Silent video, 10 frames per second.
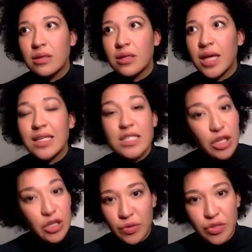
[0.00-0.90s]

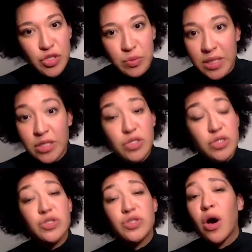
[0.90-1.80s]
continued to be
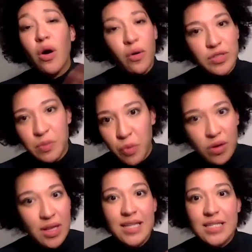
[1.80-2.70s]
so
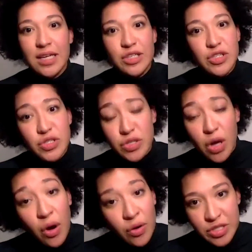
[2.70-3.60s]
demoralizing and
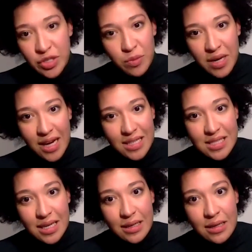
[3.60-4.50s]
so
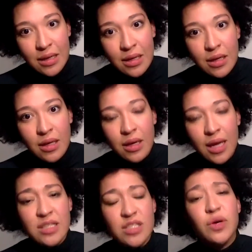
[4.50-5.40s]
dehumanizing
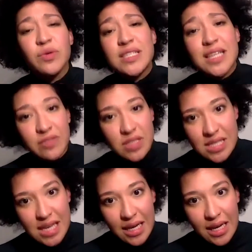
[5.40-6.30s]
and so
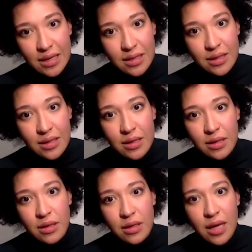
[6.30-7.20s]
devastating.
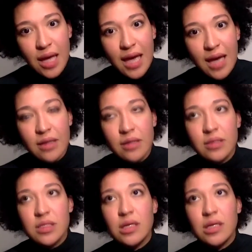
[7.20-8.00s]
And